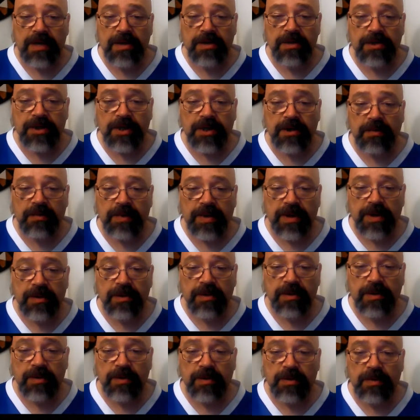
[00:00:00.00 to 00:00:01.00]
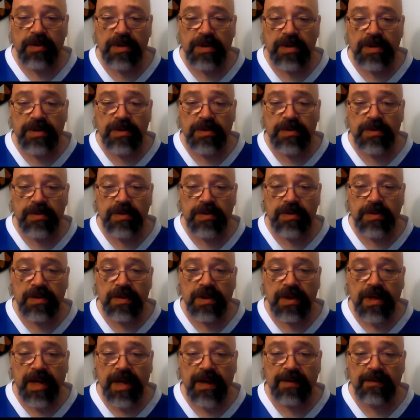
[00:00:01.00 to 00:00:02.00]
gentleman who was
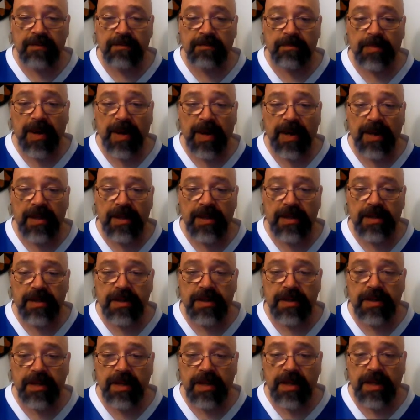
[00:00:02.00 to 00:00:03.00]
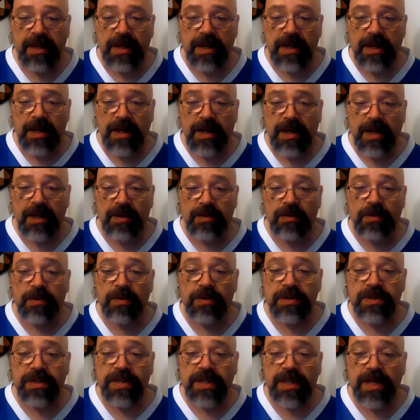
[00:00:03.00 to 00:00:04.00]
a pilot who
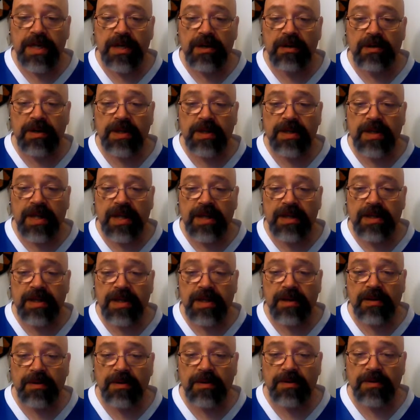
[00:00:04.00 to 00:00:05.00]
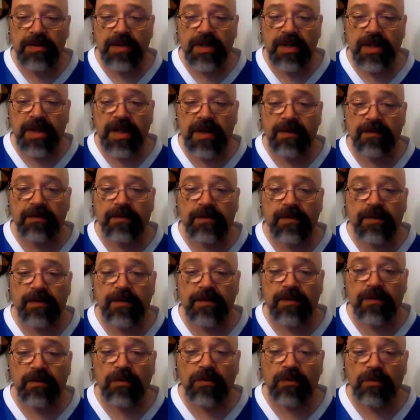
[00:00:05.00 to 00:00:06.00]
was killed in 1913. He flew
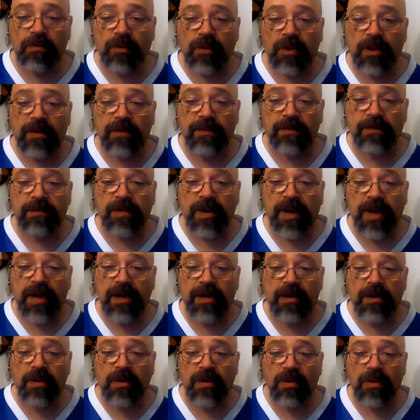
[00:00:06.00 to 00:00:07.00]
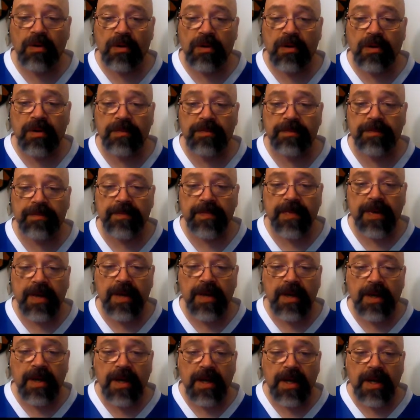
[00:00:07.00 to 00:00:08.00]
for the Royal Flying Corps.
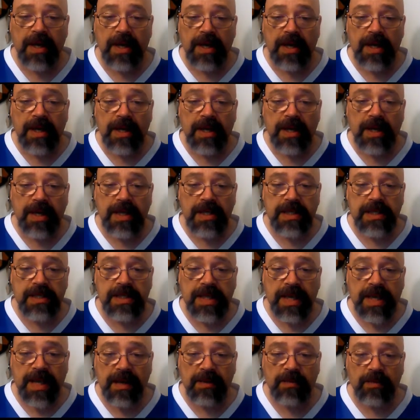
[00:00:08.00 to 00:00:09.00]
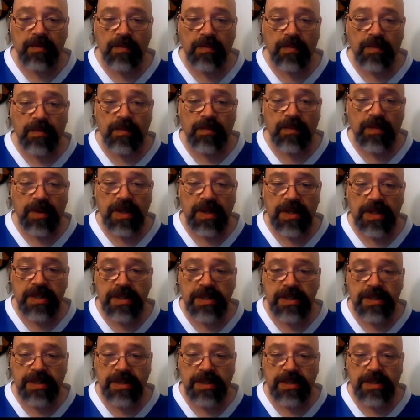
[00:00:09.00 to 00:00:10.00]
His name
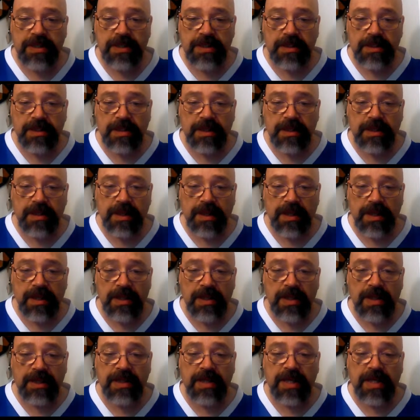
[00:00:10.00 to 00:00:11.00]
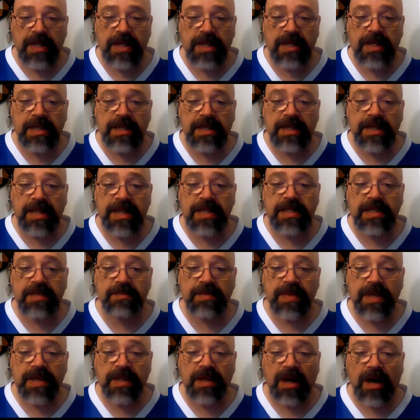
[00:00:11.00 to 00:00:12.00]
was Lieutenant
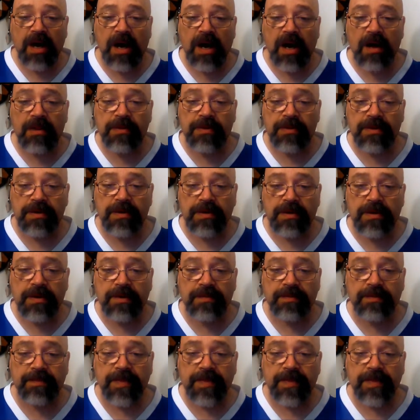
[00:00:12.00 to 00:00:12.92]
Desmond Arthur.